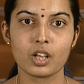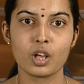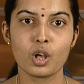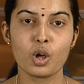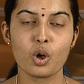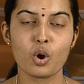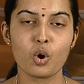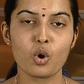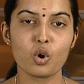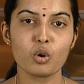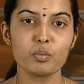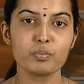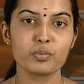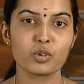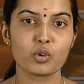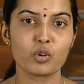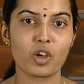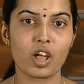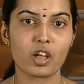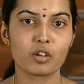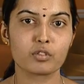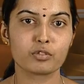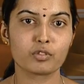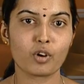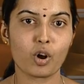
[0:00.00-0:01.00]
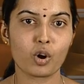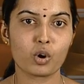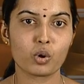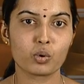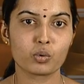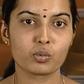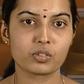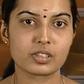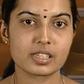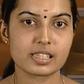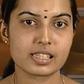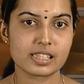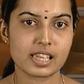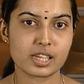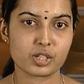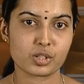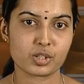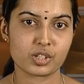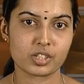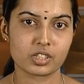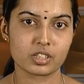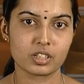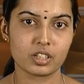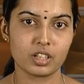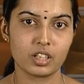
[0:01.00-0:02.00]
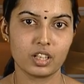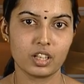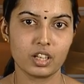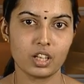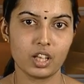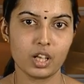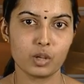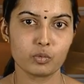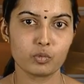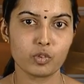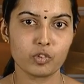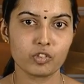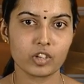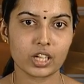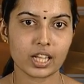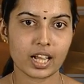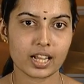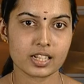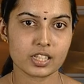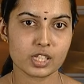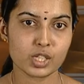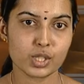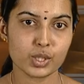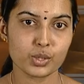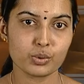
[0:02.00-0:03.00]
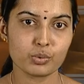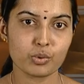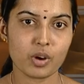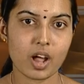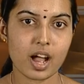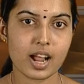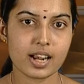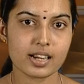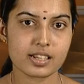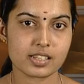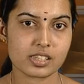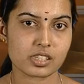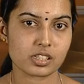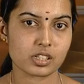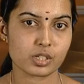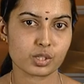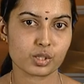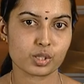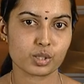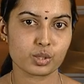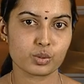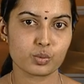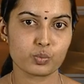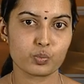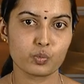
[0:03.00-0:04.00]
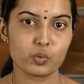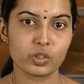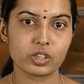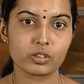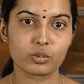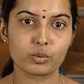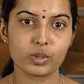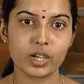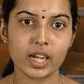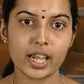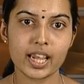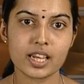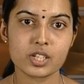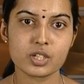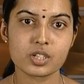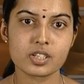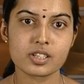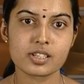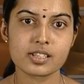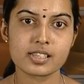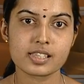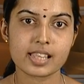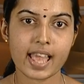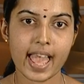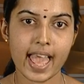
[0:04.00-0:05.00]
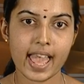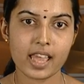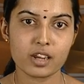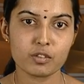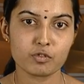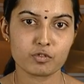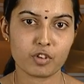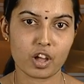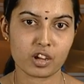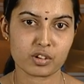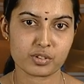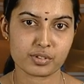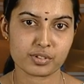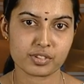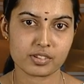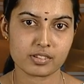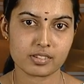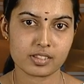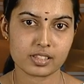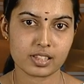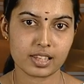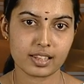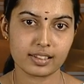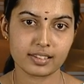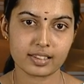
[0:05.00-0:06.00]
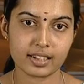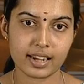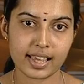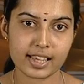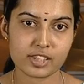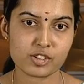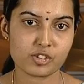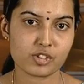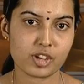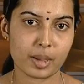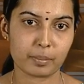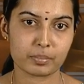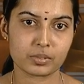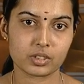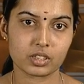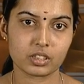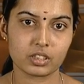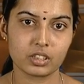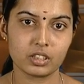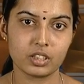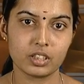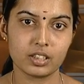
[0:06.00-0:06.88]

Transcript: Hope you have followed this session. We will continue our discussion with relations and functions in the next chapter.